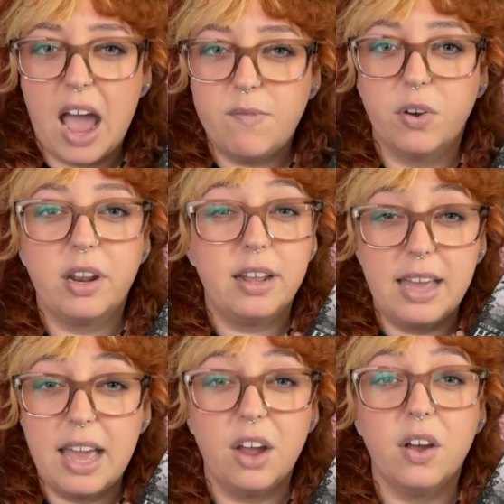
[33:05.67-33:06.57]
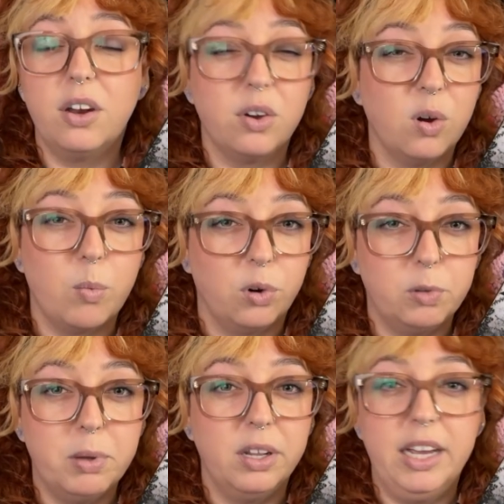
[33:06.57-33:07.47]
effort and care into her world
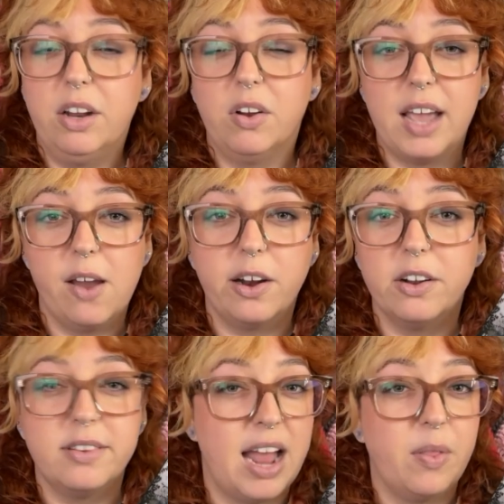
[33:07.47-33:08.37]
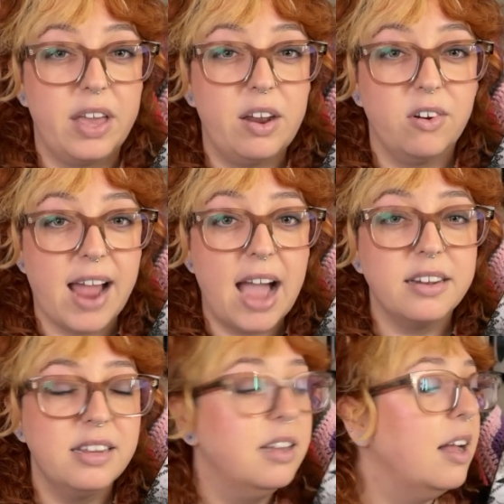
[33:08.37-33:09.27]
building and her characters and how they interact.